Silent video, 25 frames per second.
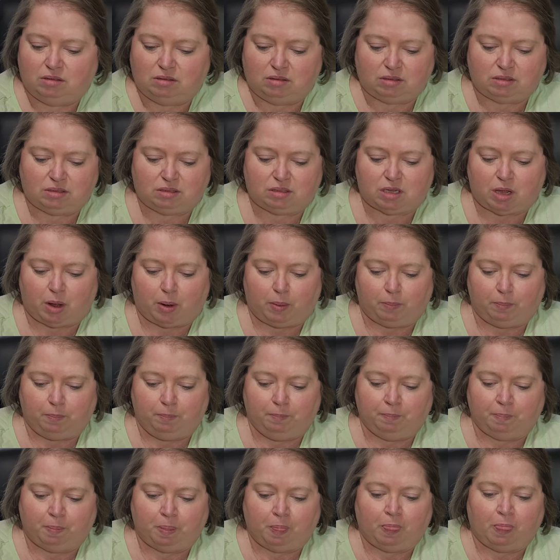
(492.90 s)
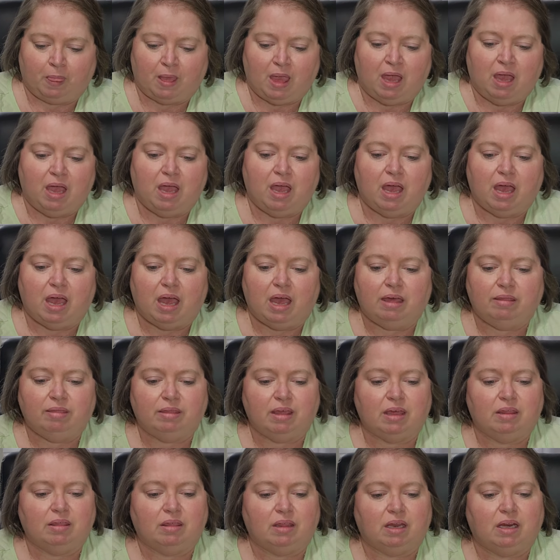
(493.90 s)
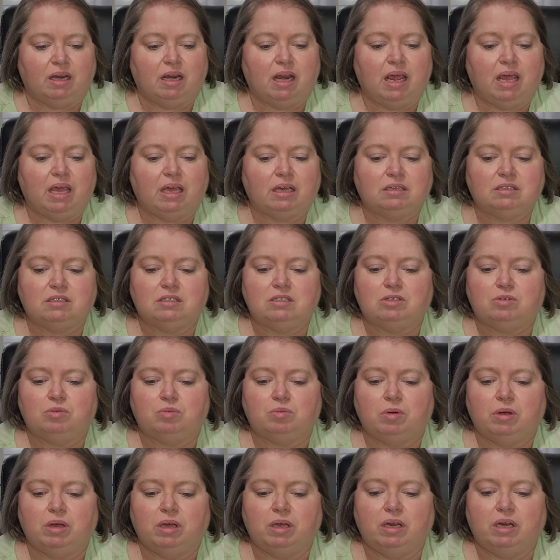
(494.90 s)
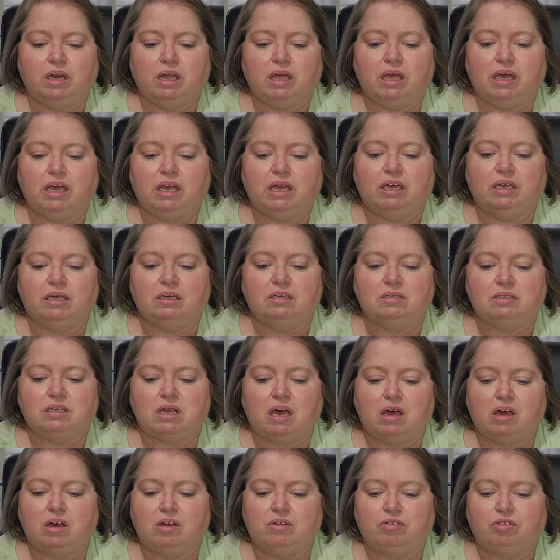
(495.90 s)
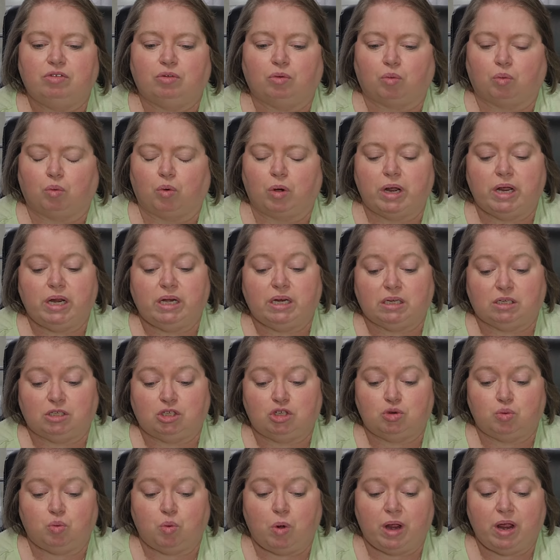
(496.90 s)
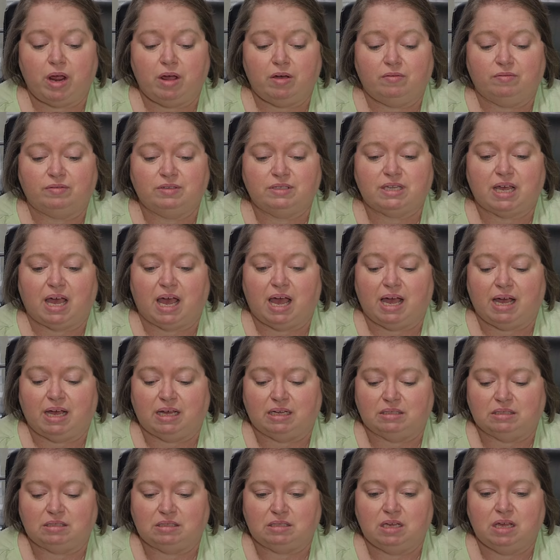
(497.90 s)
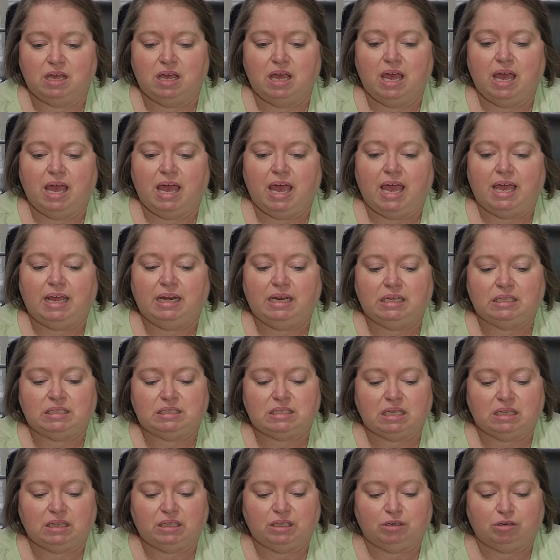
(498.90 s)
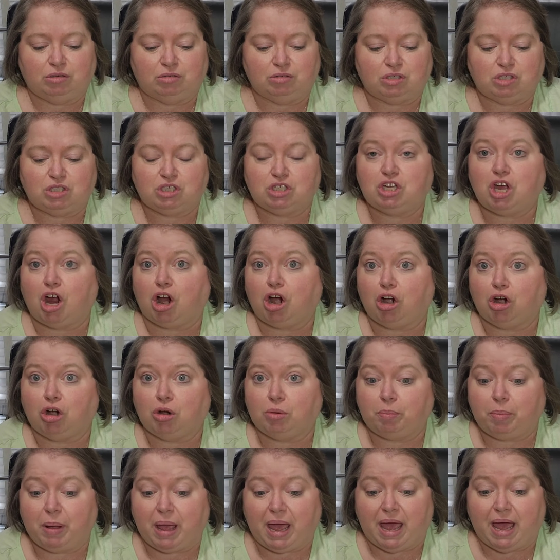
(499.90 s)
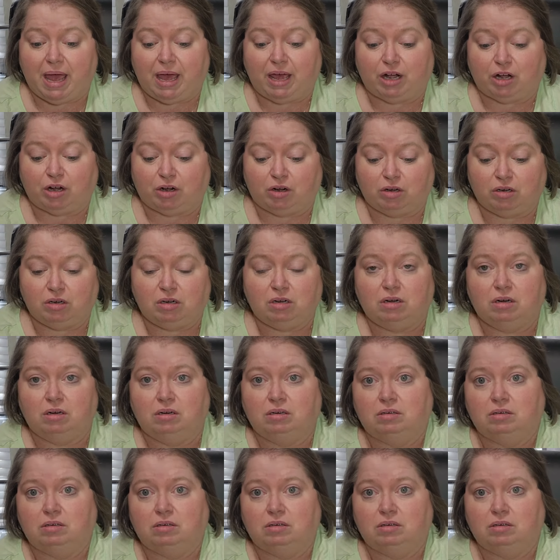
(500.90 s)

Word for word: So, and then the next one is a 3 to 12 size. And it's a little skirt pattern.